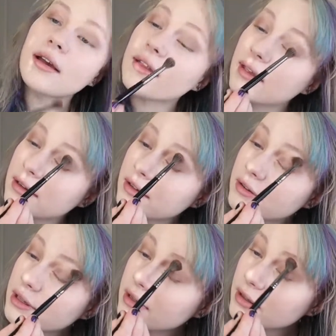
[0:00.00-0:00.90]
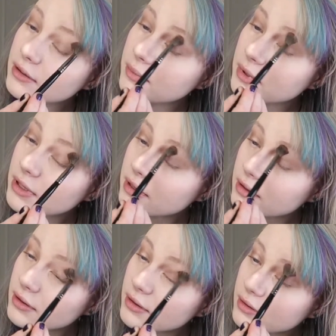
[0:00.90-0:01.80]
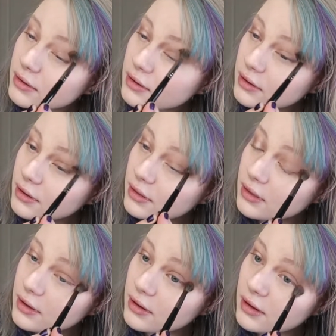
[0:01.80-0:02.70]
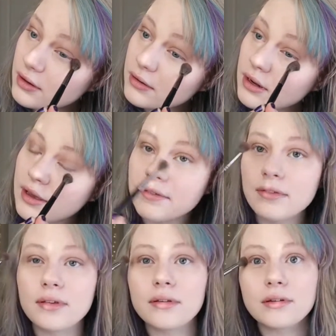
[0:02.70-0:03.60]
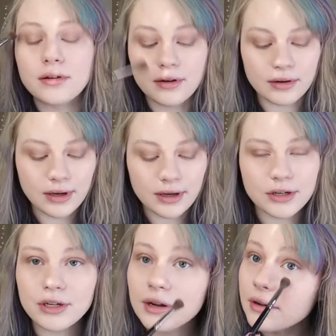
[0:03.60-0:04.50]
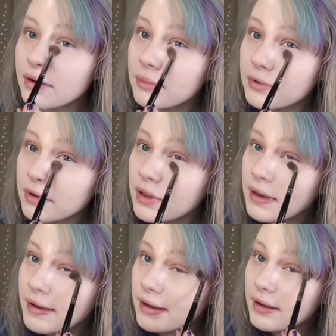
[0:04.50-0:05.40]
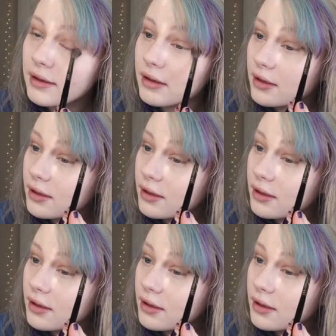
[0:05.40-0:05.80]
I like doing this because then I don't have the dark eyeshadow up really high,